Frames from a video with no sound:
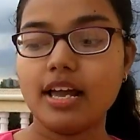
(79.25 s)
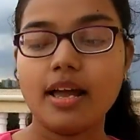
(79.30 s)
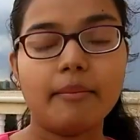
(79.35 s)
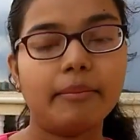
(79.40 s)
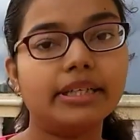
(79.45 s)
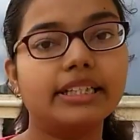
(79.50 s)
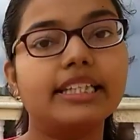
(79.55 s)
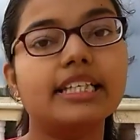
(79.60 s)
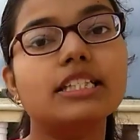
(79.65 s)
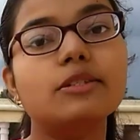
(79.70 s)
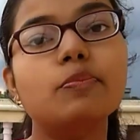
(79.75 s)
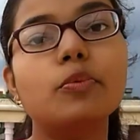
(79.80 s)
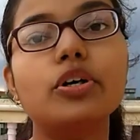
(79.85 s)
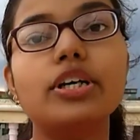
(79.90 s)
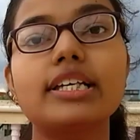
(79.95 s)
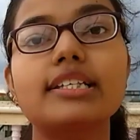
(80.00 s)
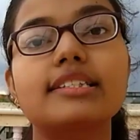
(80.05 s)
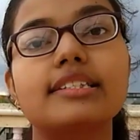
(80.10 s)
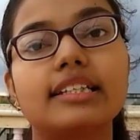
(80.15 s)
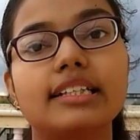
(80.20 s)
But this book
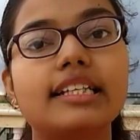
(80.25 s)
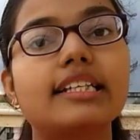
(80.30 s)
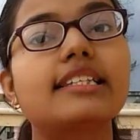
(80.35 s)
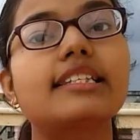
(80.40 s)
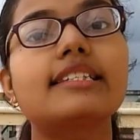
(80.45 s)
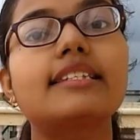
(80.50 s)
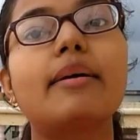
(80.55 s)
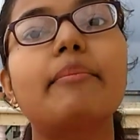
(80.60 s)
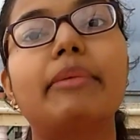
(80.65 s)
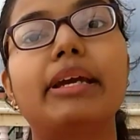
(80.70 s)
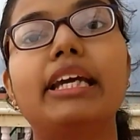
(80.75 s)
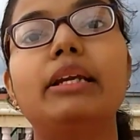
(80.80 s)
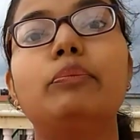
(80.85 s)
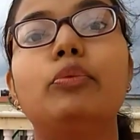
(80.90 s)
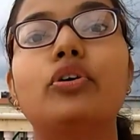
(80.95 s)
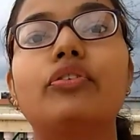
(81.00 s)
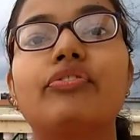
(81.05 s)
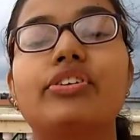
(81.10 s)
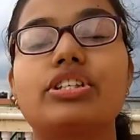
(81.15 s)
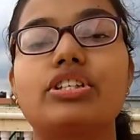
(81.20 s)
is, this is the main
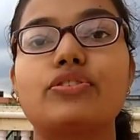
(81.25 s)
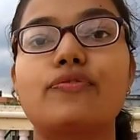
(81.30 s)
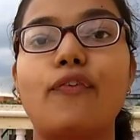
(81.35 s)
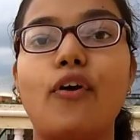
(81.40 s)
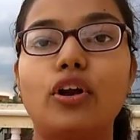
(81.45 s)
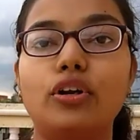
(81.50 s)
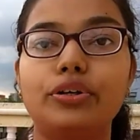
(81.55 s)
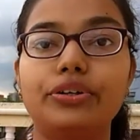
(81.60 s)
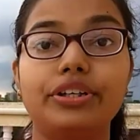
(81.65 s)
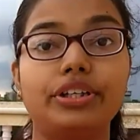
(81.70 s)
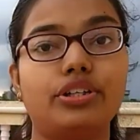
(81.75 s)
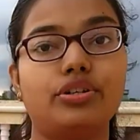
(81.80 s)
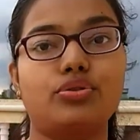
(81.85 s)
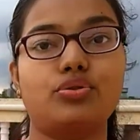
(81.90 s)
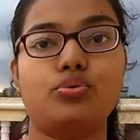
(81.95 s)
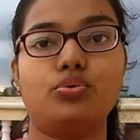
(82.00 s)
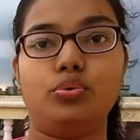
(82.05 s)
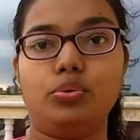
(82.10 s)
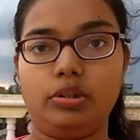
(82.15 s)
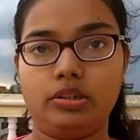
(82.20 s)
book which is followed in your
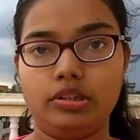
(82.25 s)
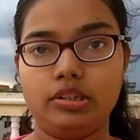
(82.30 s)
school.